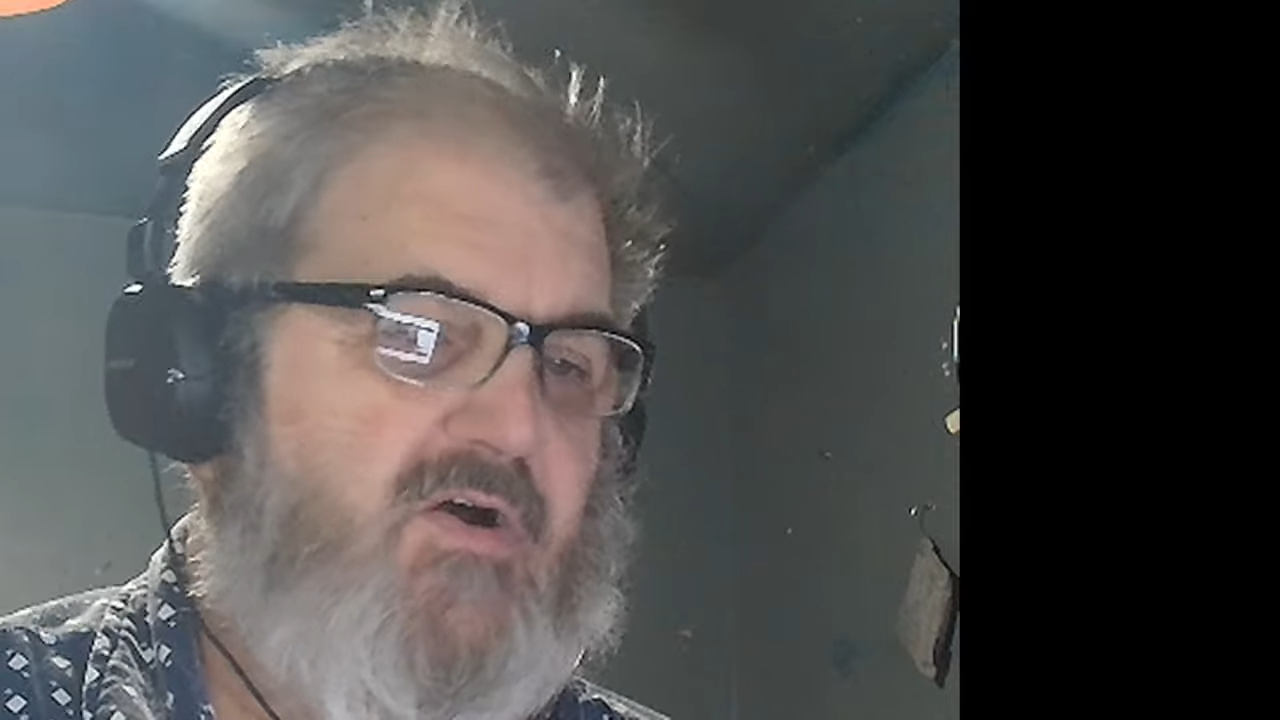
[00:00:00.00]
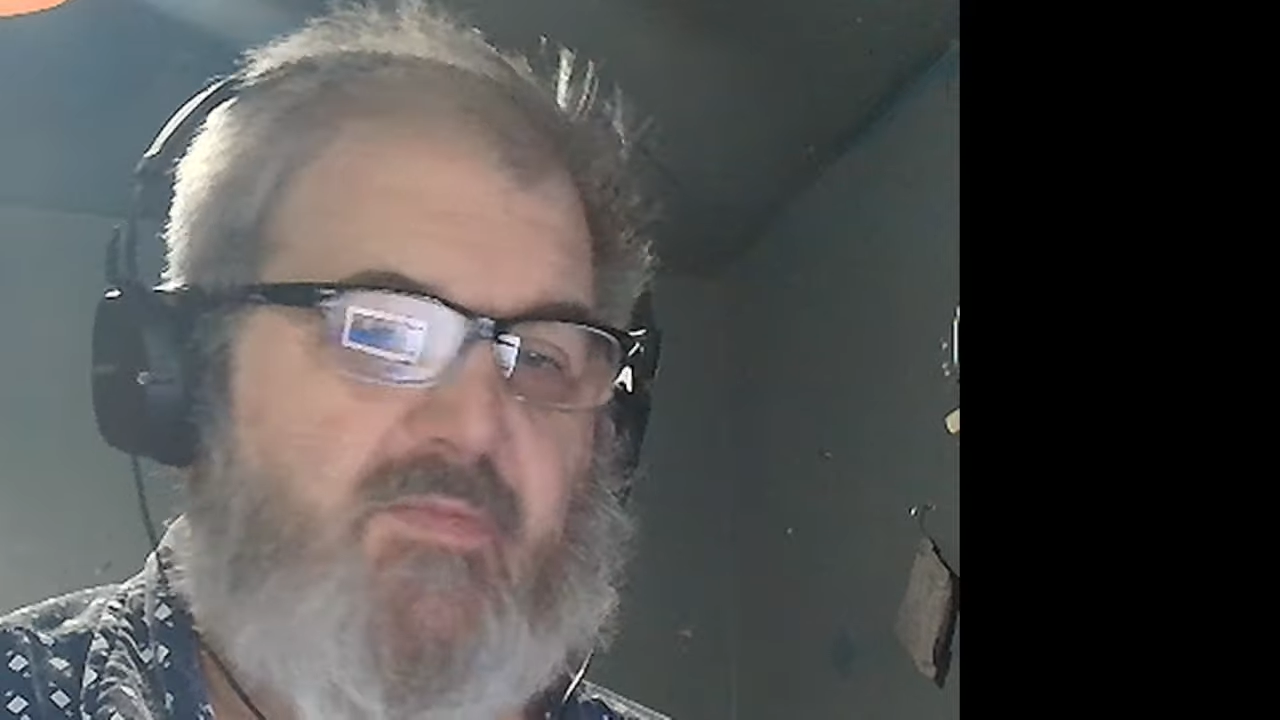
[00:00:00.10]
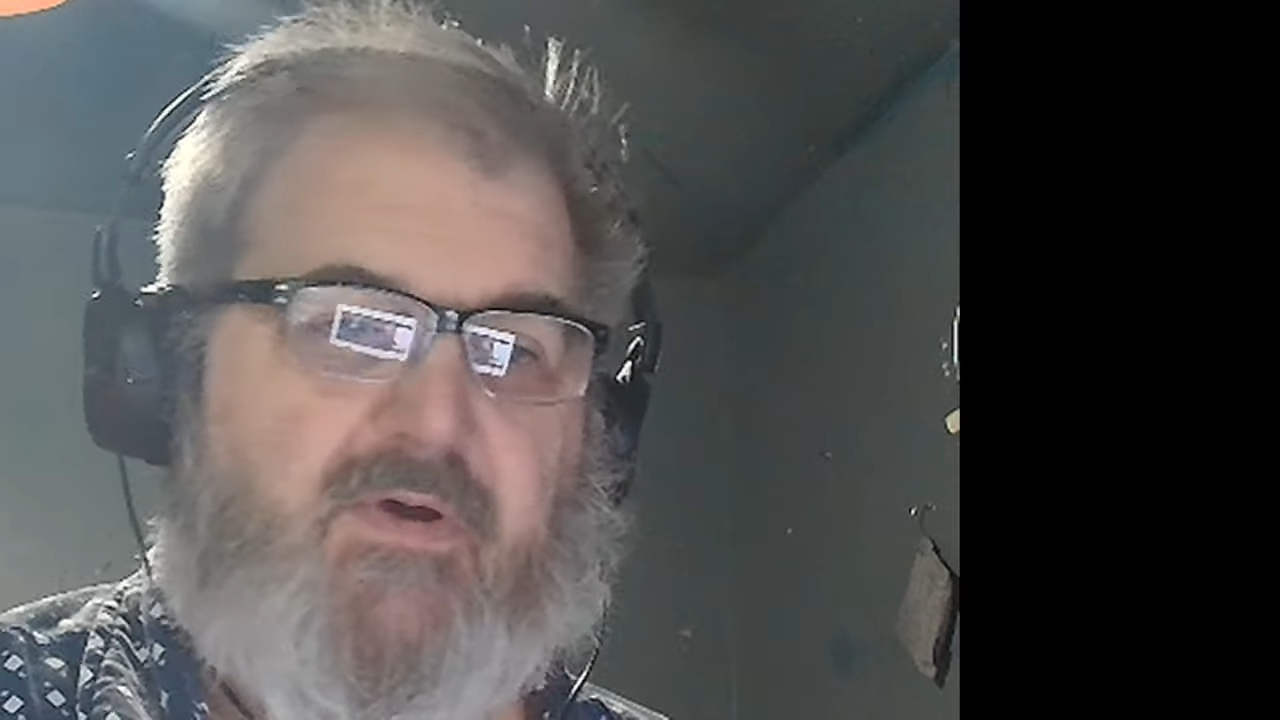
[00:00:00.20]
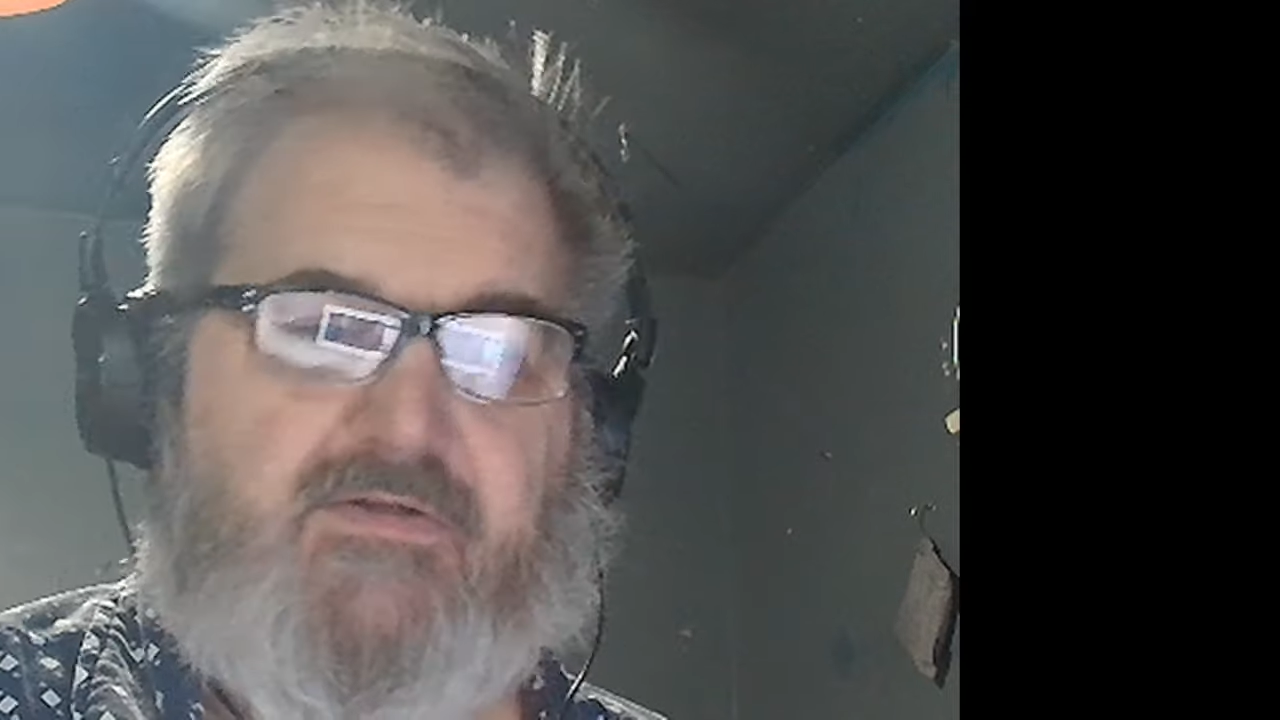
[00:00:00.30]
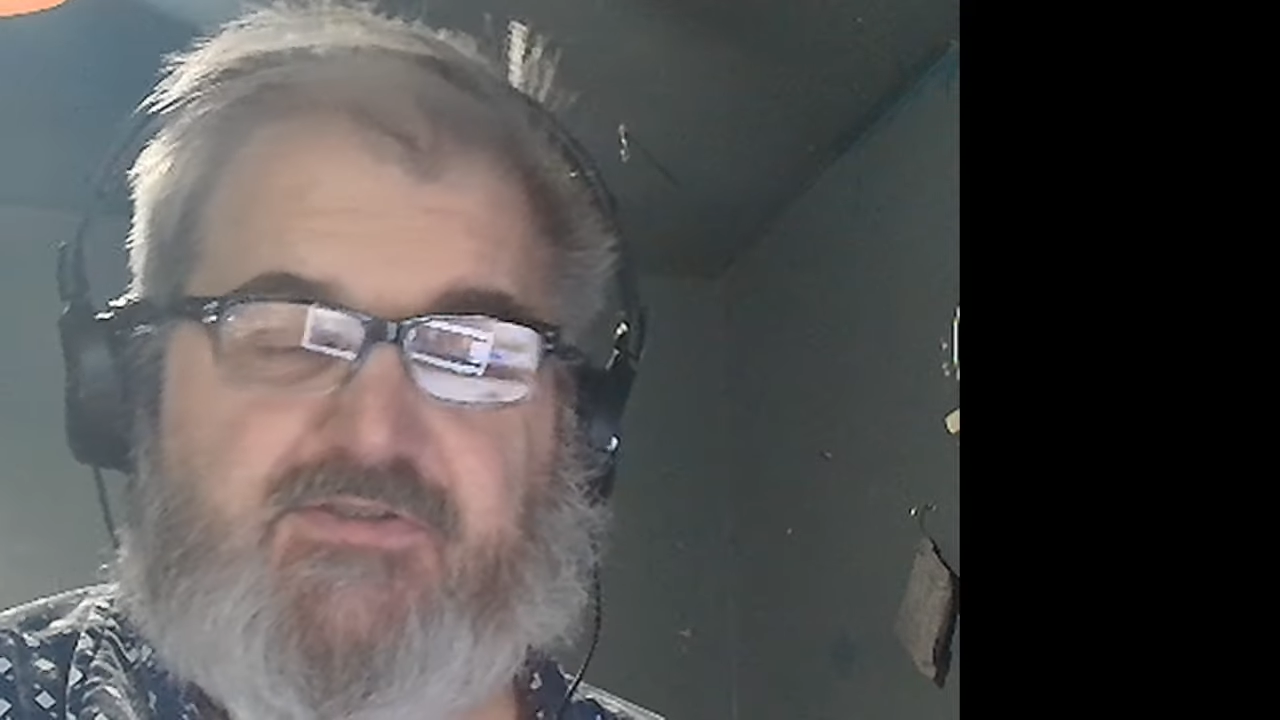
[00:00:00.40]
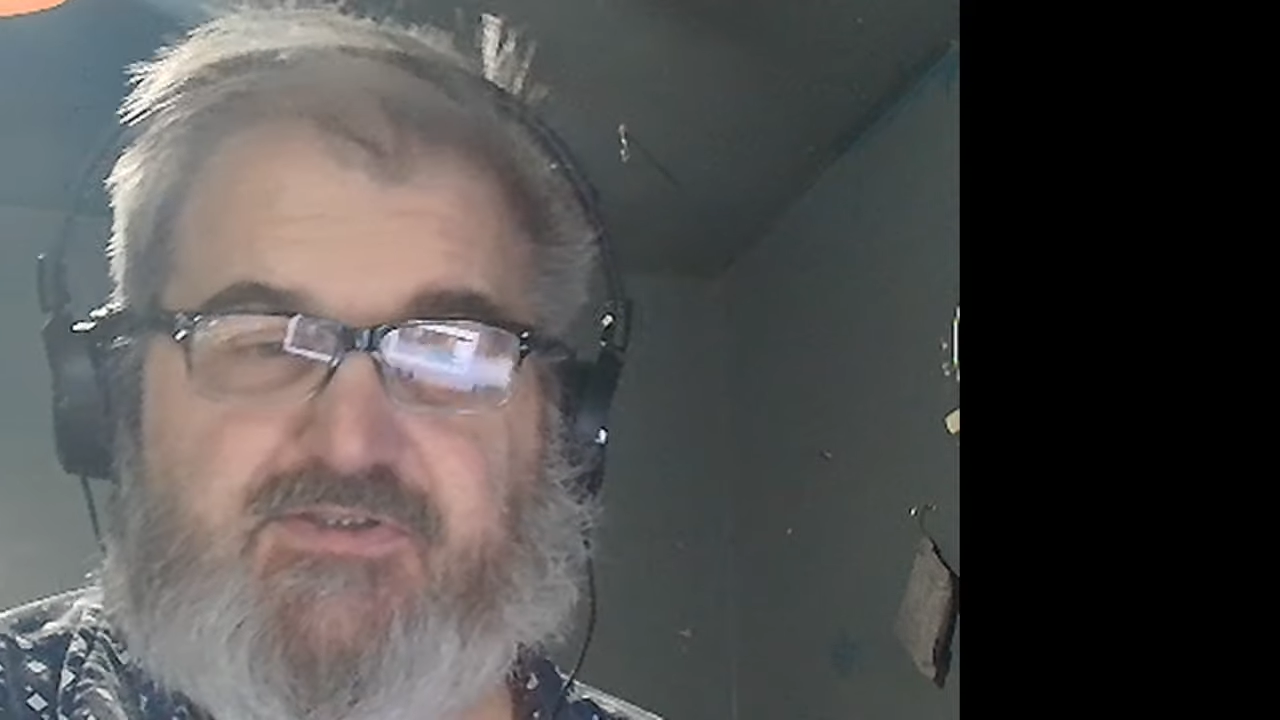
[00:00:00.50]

homeowners